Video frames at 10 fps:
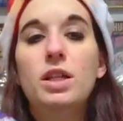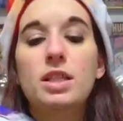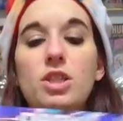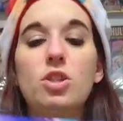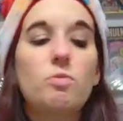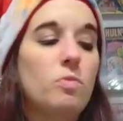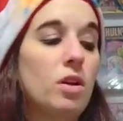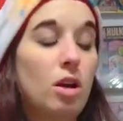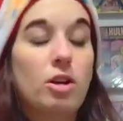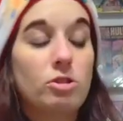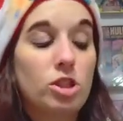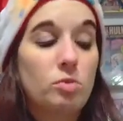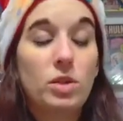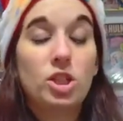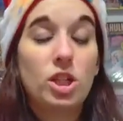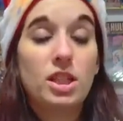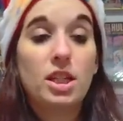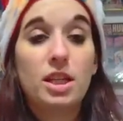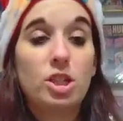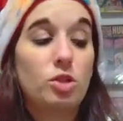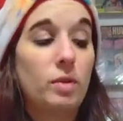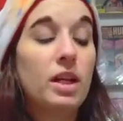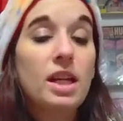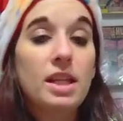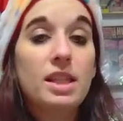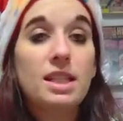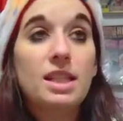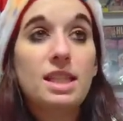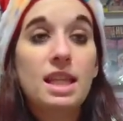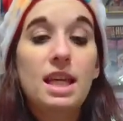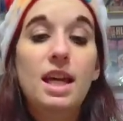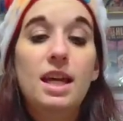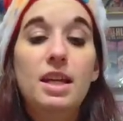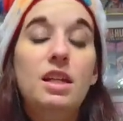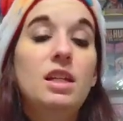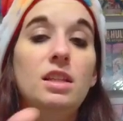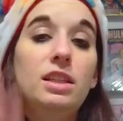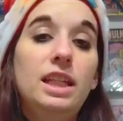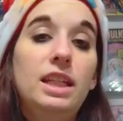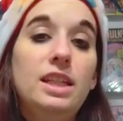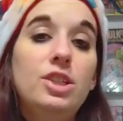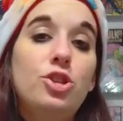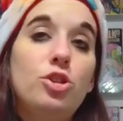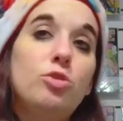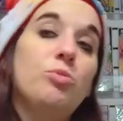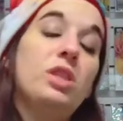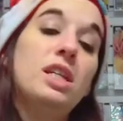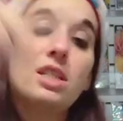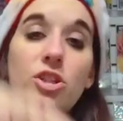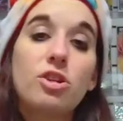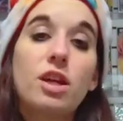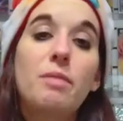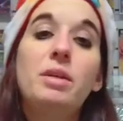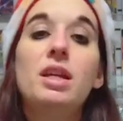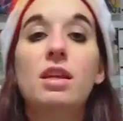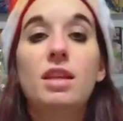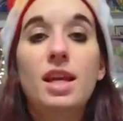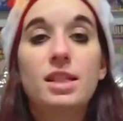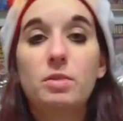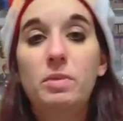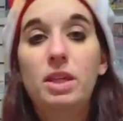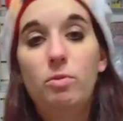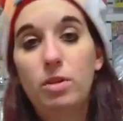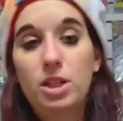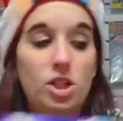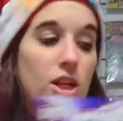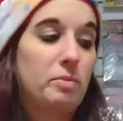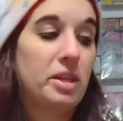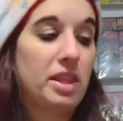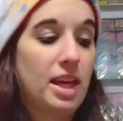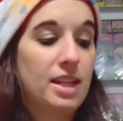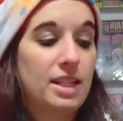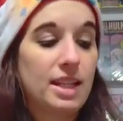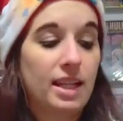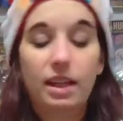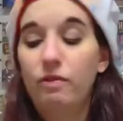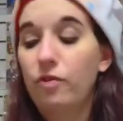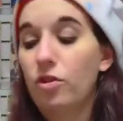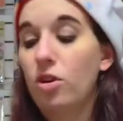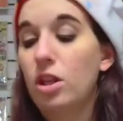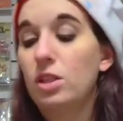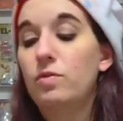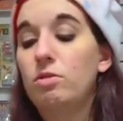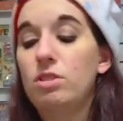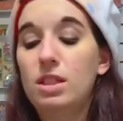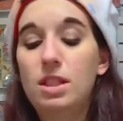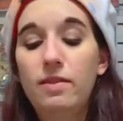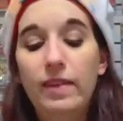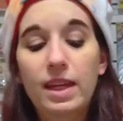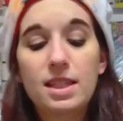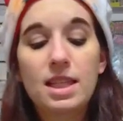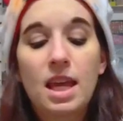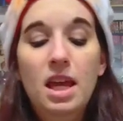This is our, or just one shot, it's not issue one. This is the uh, lead into things that are coming next week. We're going to talk about that in a second for all of you DC fans.